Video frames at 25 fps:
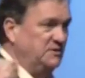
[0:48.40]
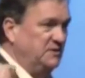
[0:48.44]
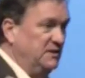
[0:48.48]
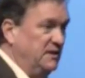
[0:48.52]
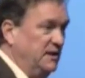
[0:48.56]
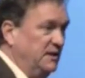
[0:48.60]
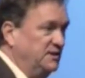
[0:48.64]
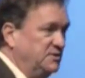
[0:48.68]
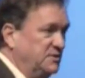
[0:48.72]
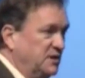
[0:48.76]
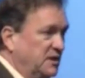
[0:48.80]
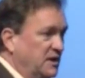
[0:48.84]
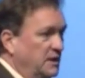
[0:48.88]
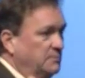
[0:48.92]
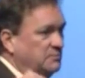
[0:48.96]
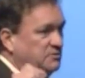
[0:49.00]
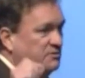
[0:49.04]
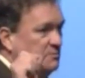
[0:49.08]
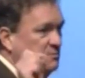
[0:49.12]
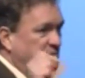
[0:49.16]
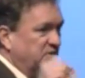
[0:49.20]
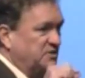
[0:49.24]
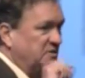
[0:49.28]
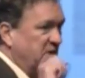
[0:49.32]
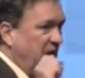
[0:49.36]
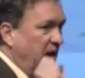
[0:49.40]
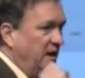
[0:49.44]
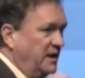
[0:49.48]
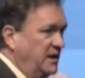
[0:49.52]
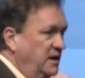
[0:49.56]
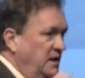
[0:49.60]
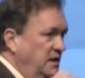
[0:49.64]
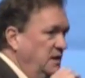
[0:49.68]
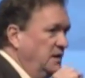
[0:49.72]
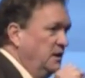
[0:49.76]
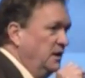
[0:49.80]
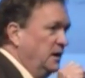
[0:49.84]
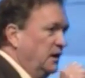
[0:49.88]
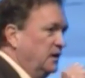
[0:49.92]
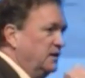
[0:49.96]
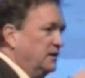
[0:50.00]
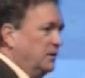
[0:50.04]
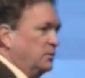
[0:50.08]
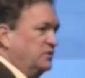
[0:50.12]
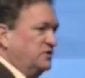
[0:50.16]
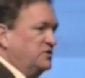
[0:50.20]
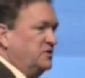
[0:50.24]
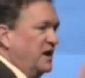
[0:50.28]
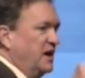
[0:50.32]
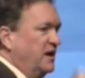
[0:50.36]
statistic comes from a study that
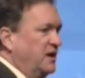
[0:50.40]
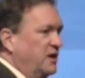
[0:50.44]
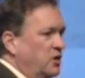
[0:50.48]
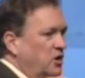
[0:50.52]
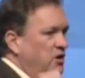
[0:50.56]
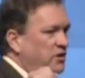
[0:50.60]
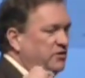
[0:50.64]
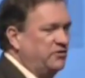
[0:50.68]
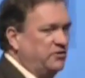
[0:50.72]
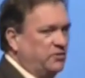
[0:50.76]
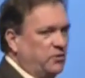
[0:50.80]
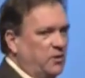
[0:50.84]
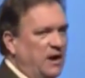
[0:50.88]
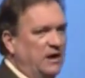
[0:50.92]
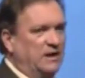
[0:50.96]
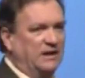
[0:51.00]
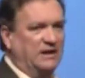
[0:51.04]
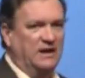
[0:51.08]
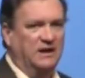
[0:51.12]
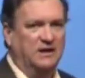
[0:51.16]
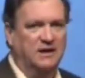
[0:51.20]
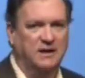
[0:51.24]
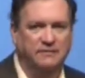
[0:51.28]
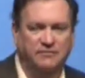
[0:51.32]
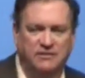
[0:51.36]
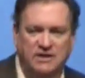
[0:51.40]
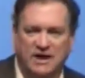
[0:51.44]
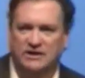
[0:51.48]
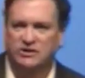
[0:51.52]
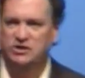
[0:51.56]
was done in Australia of the